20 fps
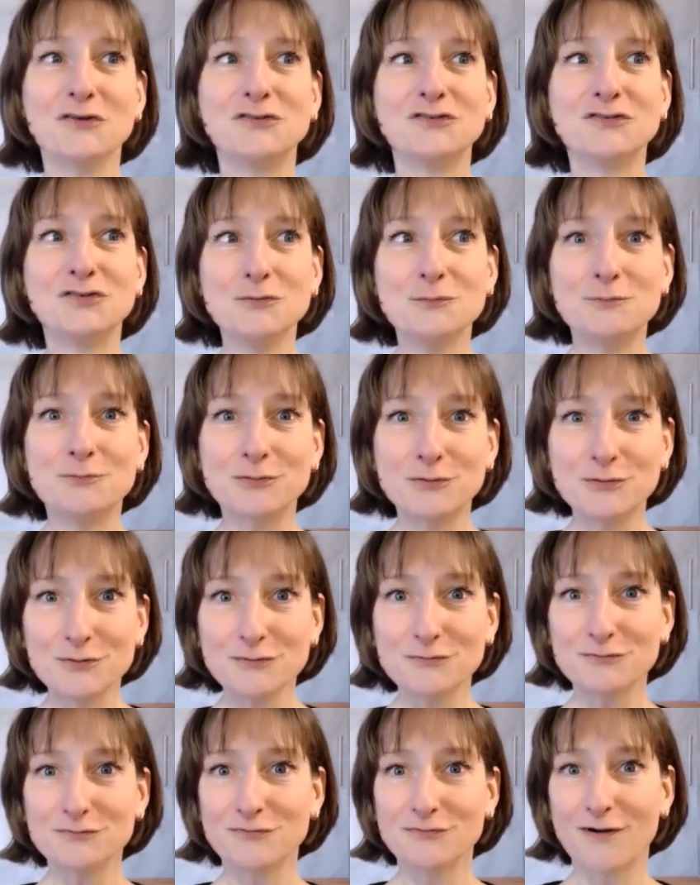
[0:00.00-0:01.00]
to
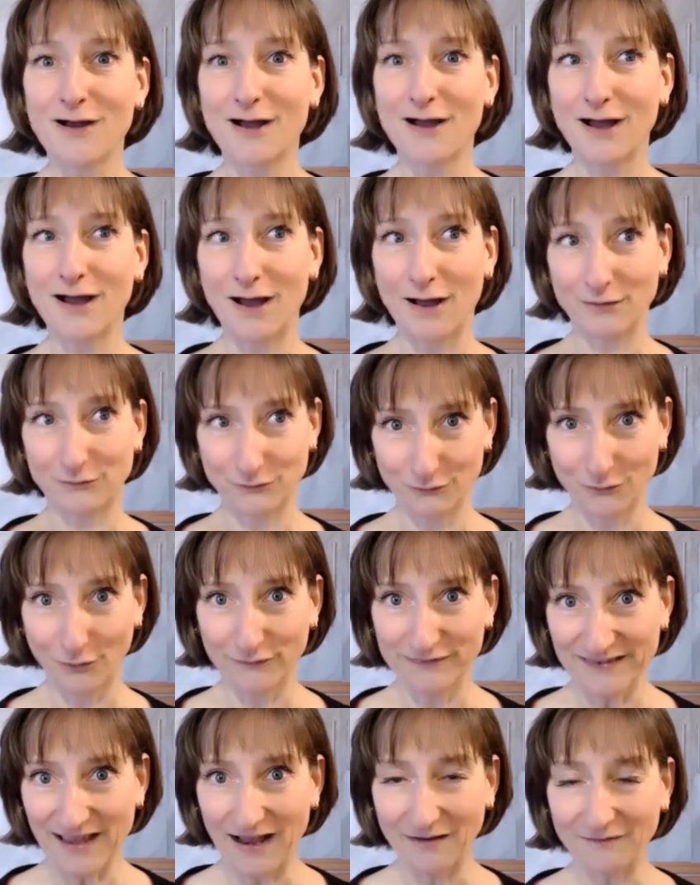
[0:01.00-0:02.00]
prove to
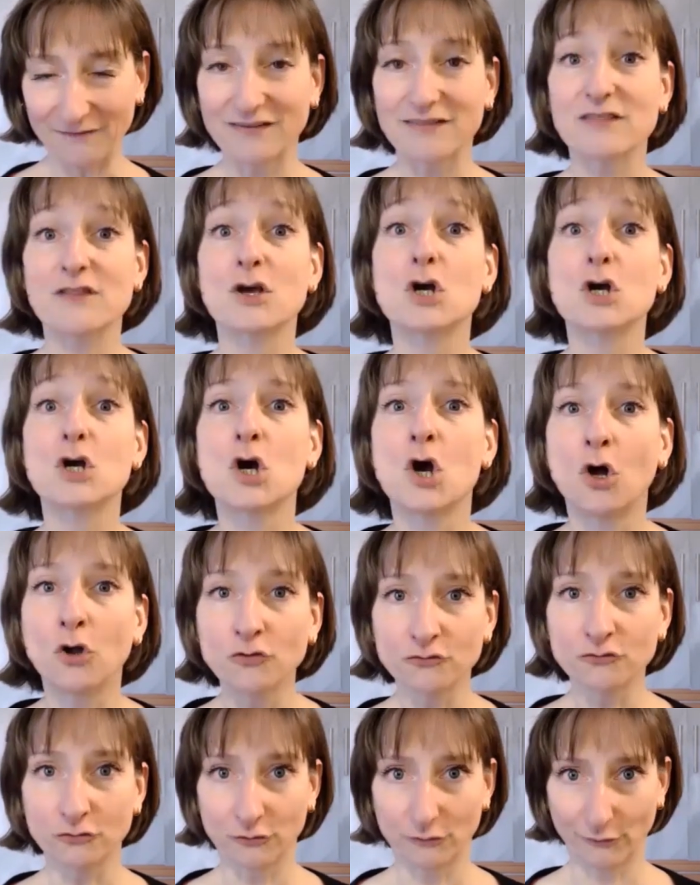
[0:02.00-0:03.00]
ourselves the
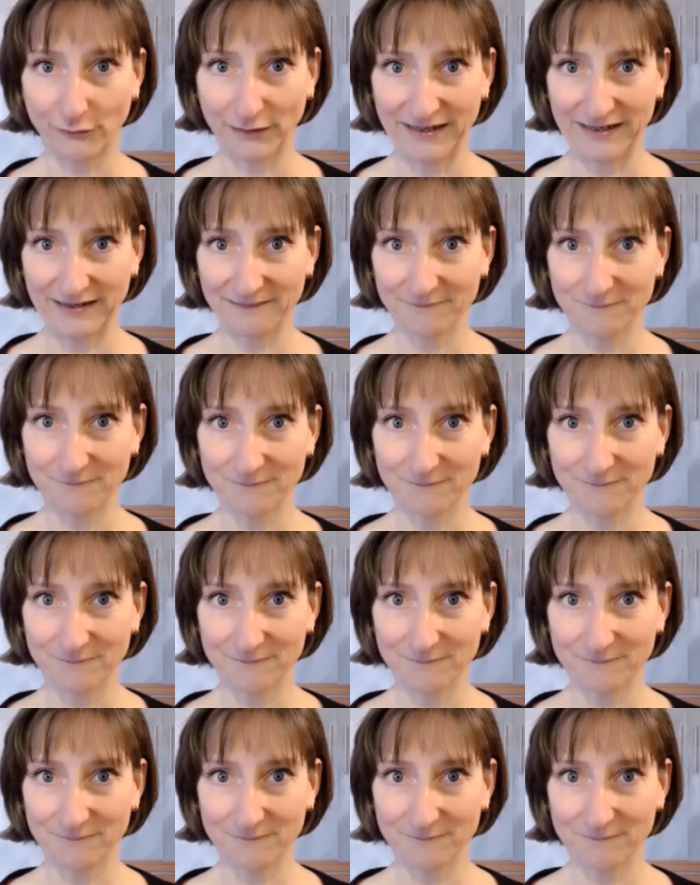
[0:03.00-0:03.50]
contrary